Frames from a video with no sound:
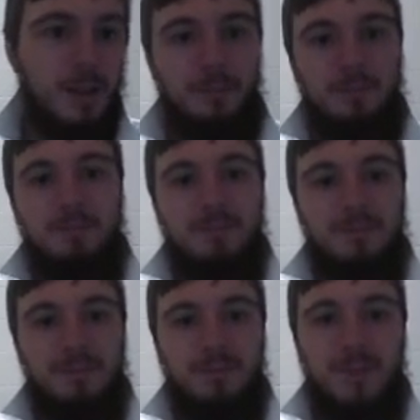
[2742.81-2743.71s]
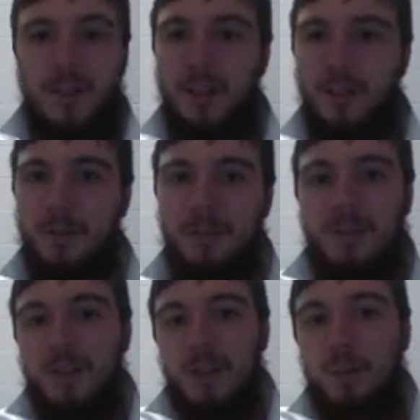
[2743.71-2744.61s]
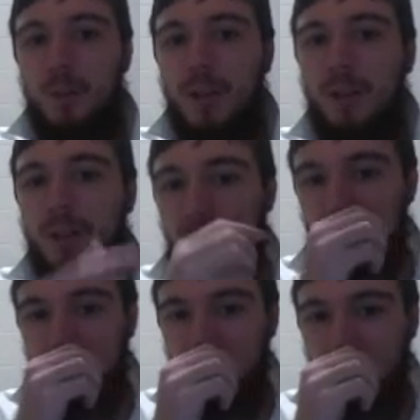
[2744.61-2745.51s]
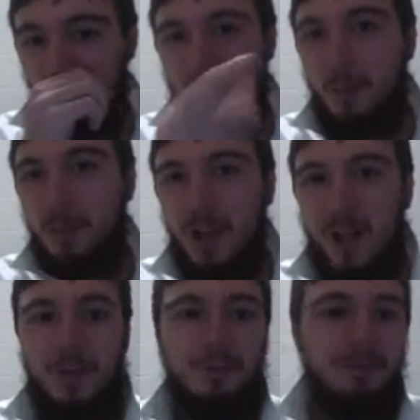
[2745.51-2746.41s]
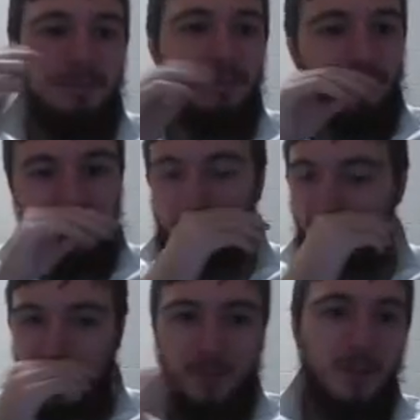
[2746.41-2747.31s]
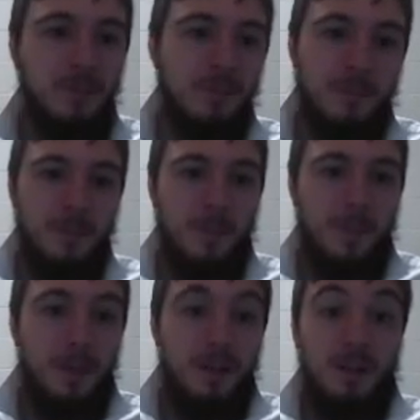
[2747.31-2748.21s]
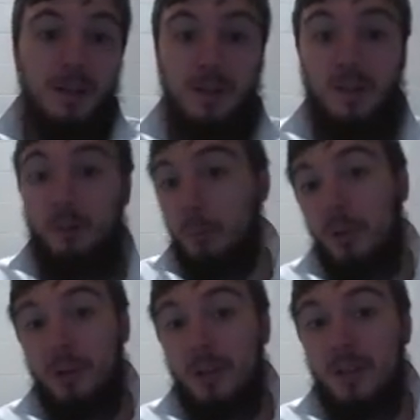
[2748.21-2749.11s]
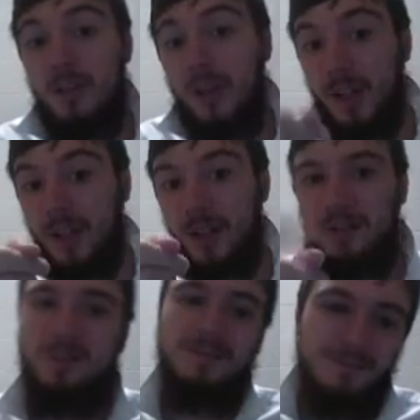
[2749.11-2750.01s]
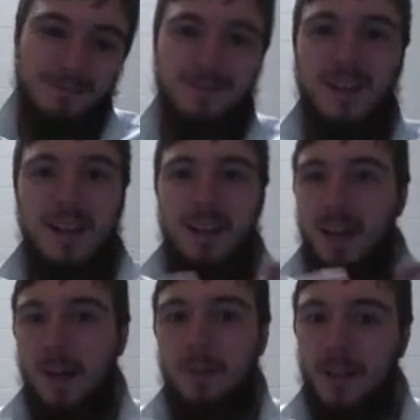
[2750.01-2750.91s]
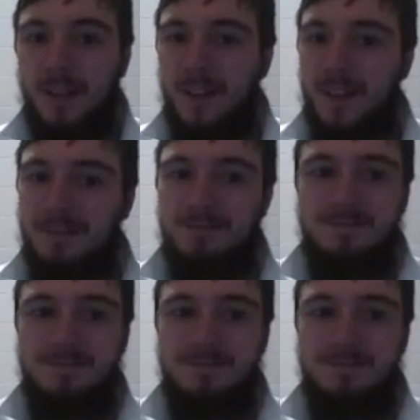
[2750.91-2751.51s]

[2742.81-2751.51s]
Alright, there you go. Hope you like, subscribe, comment, do whatever. This is Born to Climb signing off. Have a nice night.